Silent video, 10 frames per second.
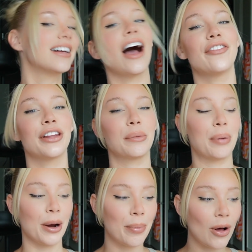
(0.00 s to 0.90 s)
I feel like
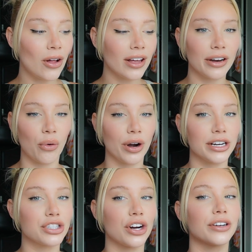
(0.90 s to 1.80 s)
purple and
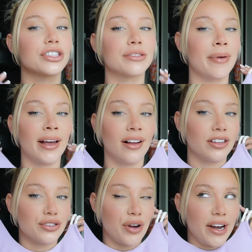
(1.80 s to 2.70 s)
orange are just my
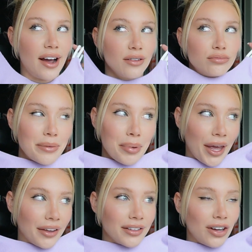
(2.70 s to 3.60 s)
colors right now. And
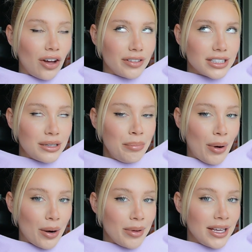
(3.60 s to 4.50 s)
pink, obviously,
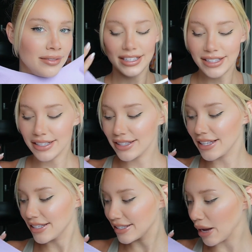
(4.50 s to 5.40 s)
Barbie. This is
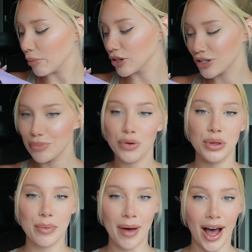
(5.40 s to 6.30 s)
the Summer
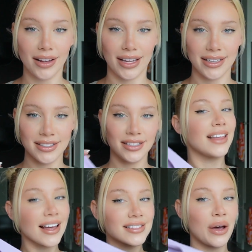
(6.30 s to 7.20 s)
Smoothie palette.
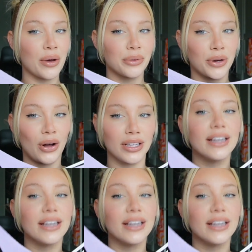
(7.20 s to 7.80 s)
That's how I would call it.